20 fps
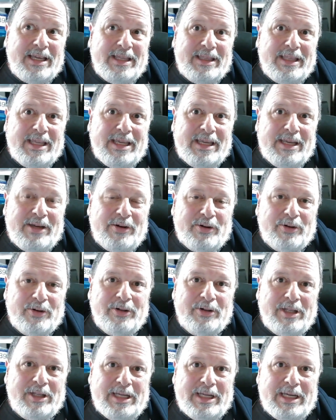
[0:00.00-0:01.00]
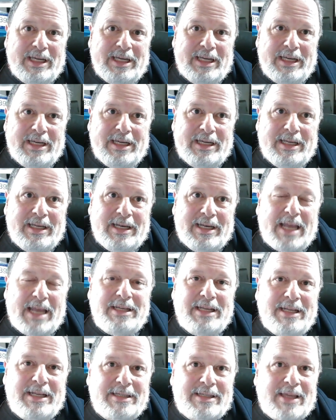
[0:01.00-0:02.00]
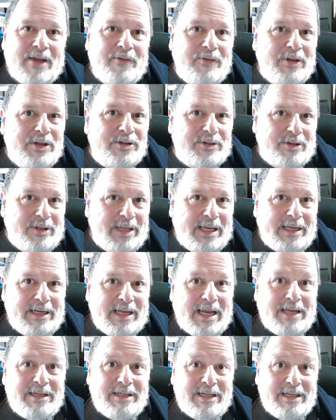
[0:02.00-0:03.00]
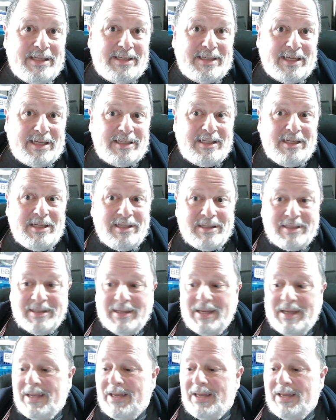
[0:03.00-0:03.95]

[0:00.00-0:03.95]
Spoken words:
in the early 1970s or late 1960s.